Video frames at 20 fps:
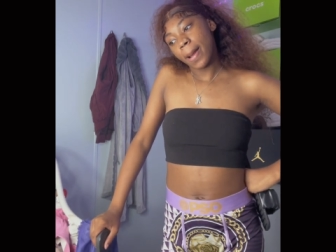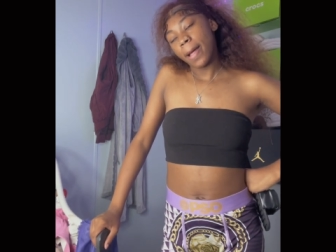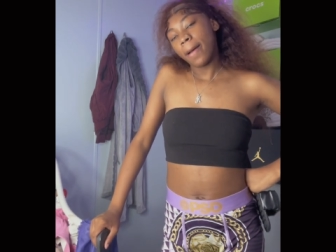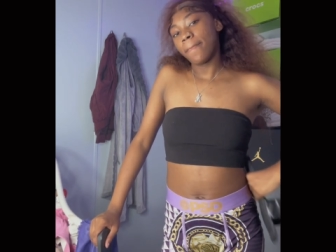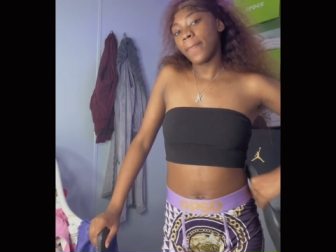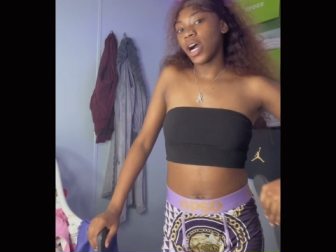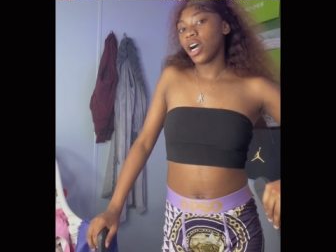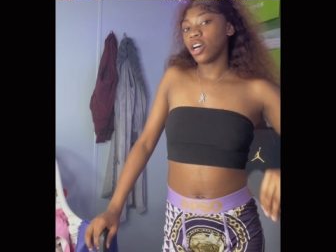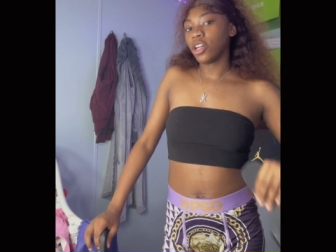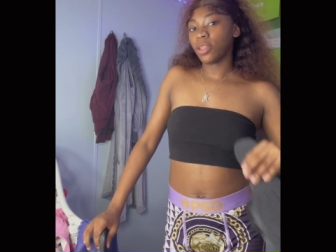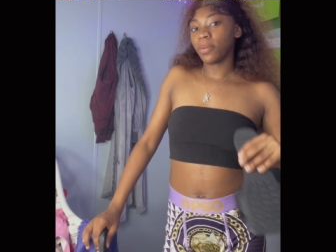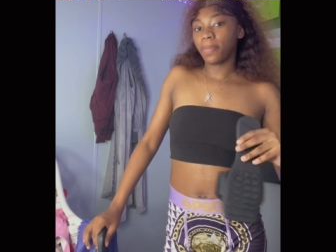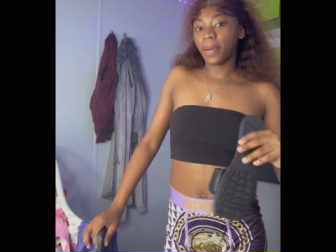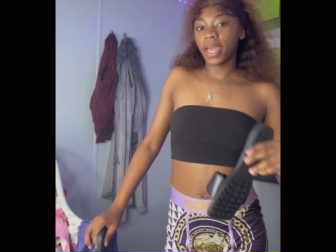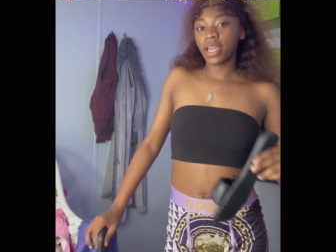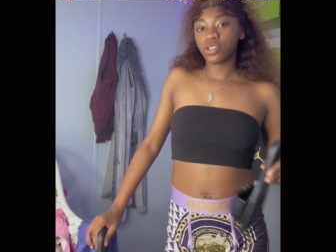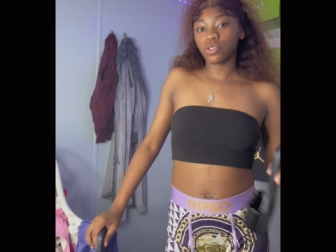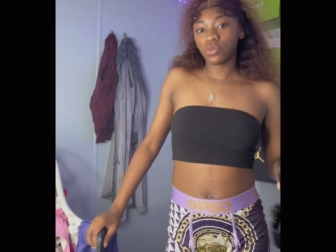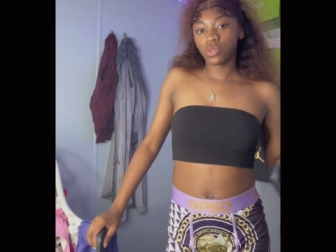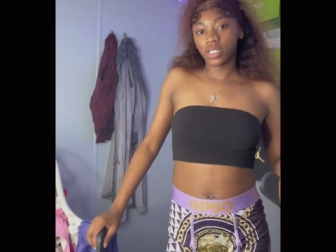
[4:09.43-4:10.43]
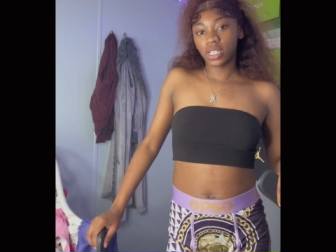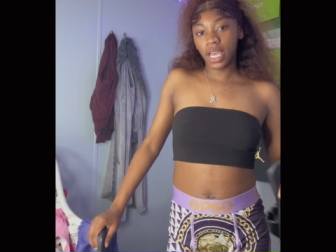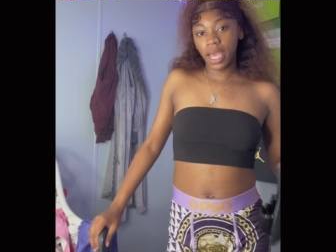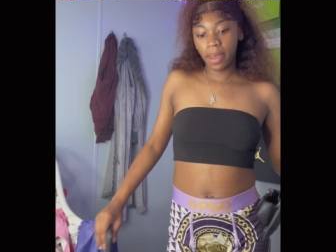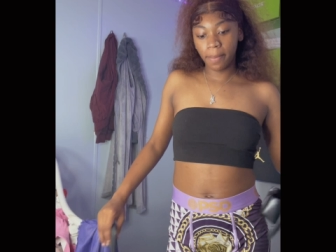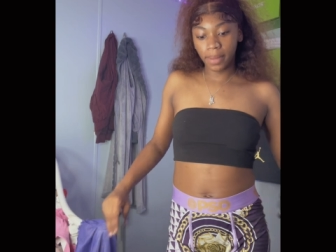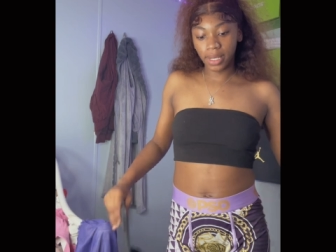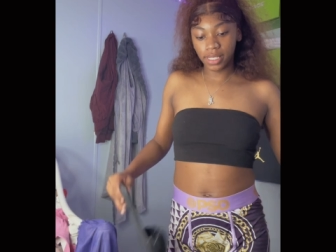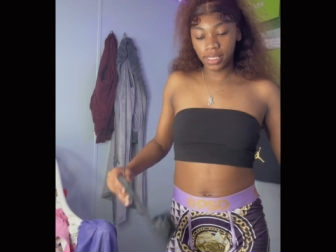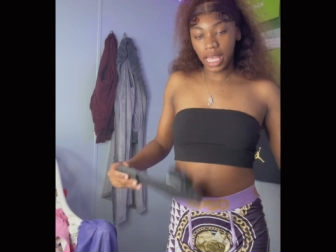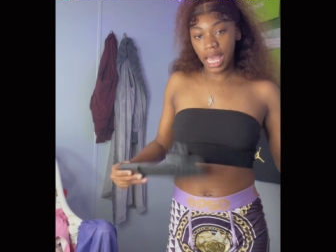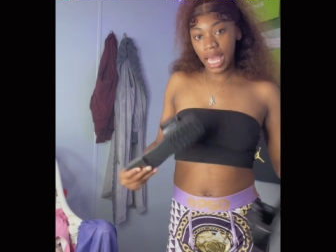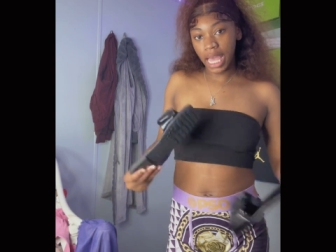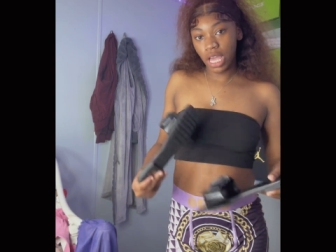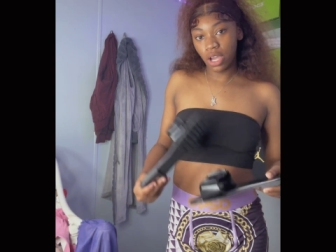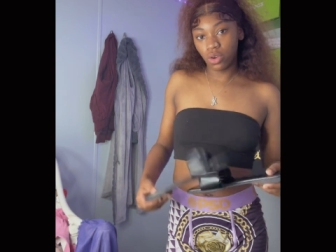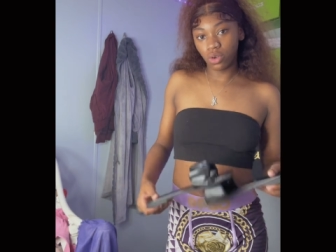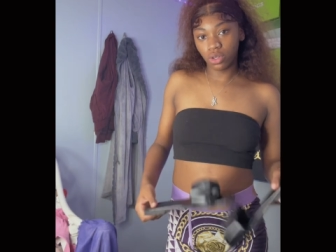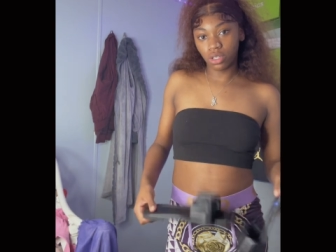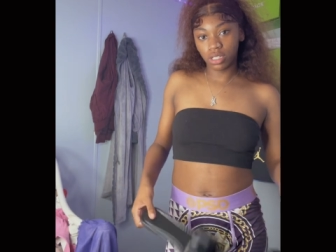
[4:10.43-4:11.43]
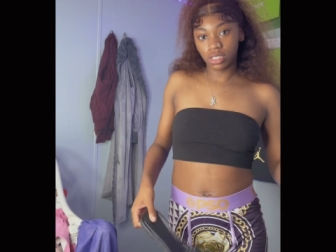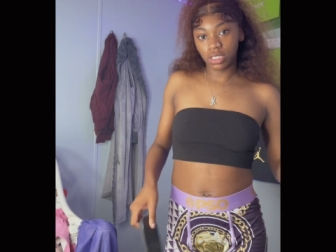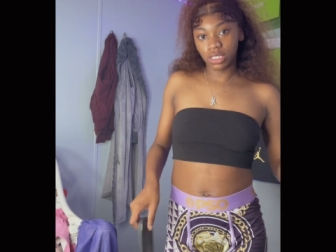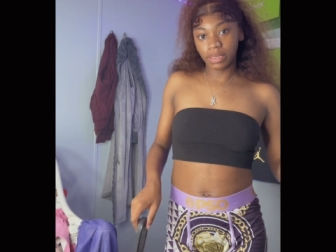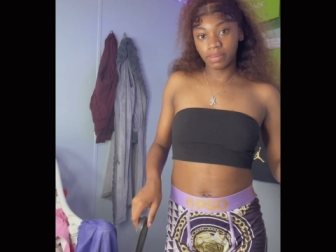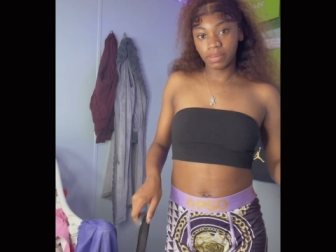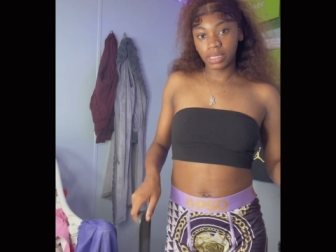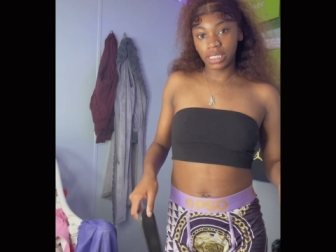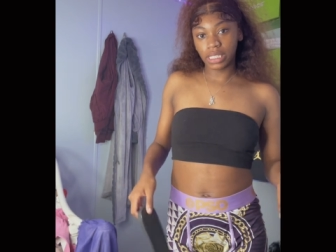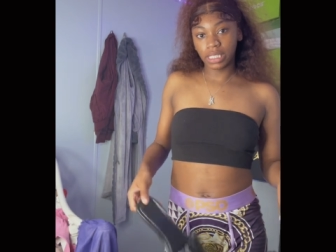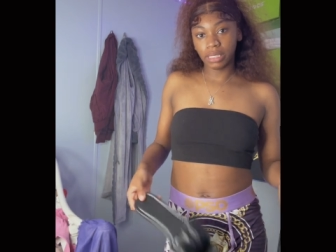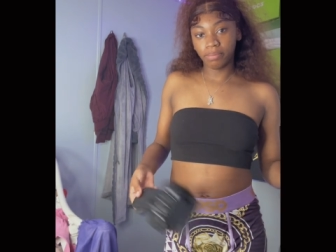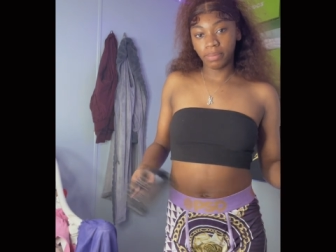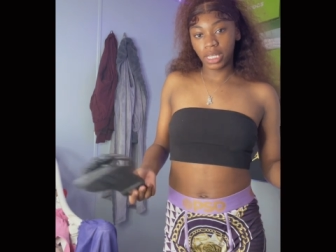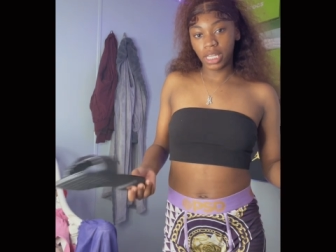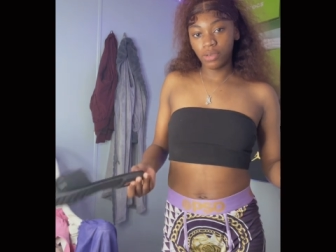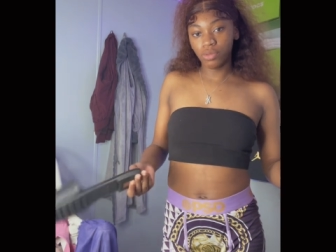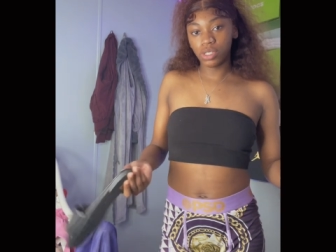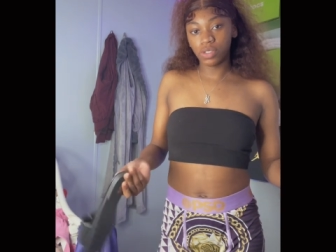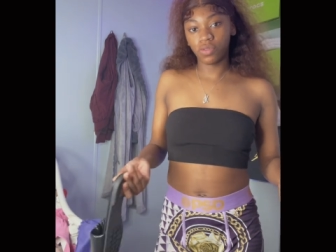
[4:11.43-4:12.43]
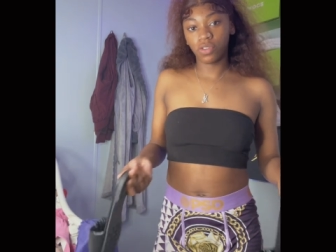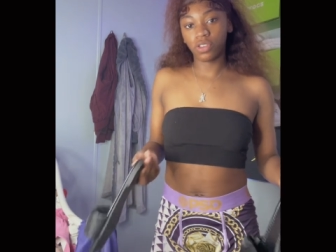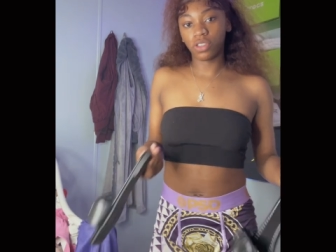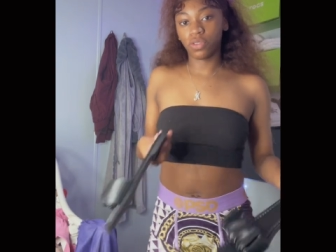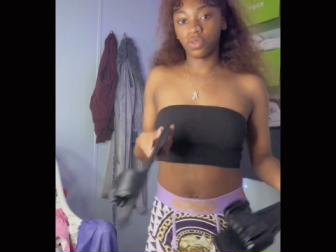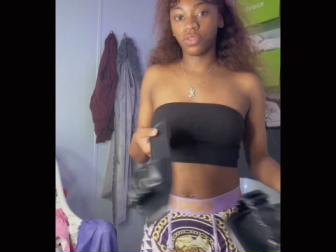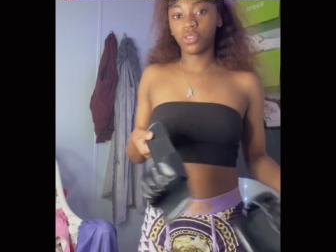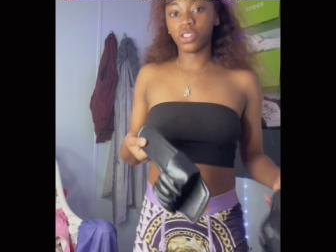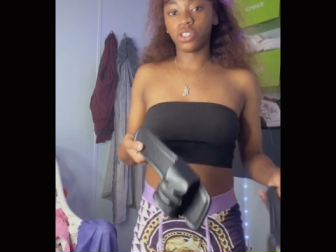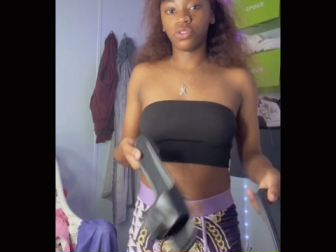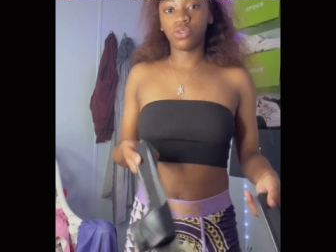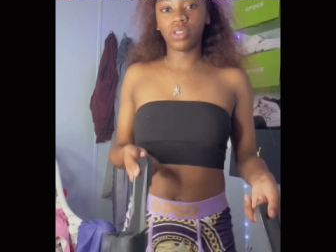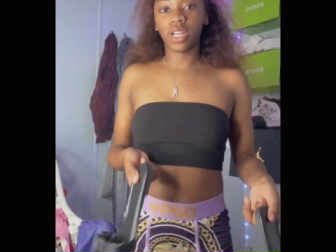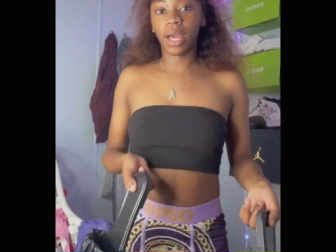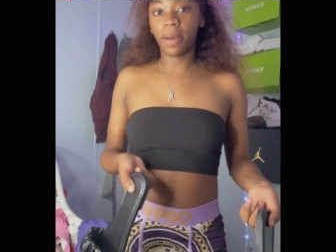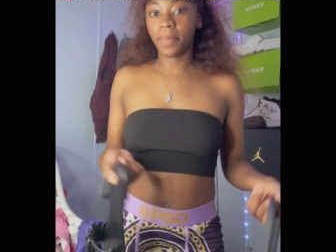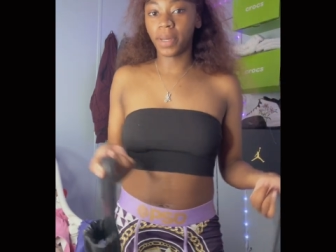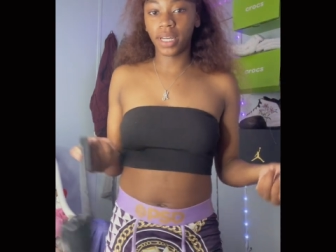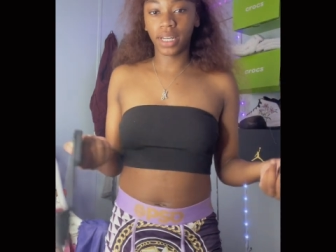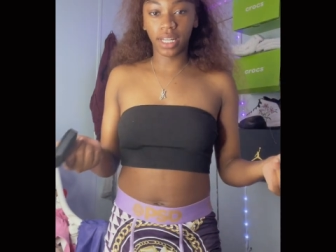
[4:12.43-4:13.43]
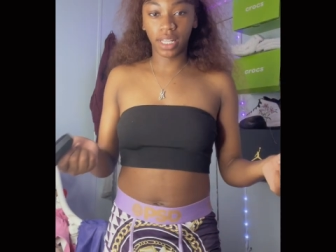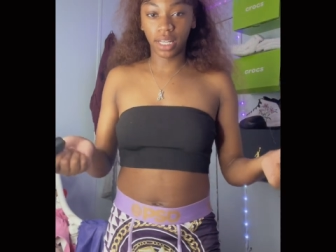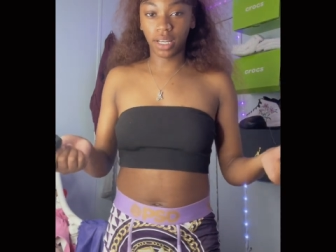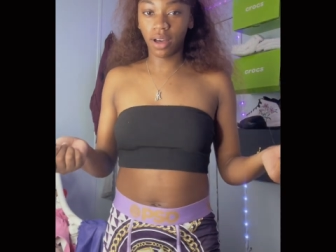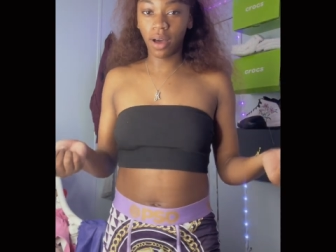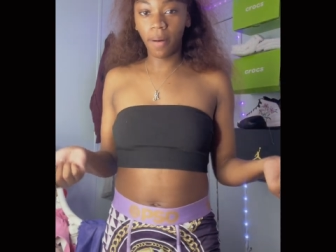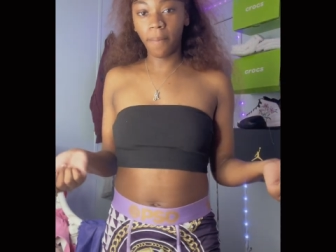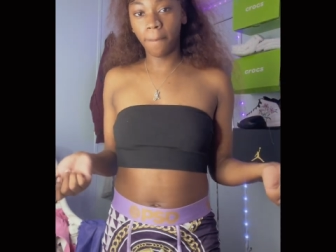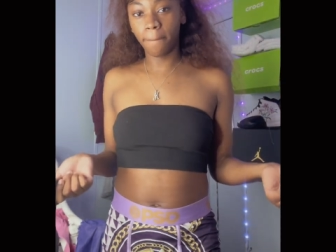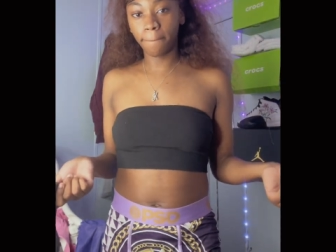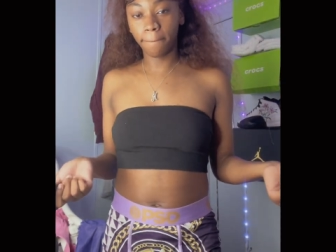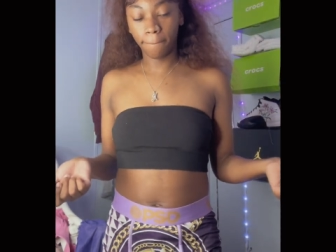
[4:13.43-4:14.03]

my other page would came because I had ordered something, but it was for the 4th of July, but it didn't come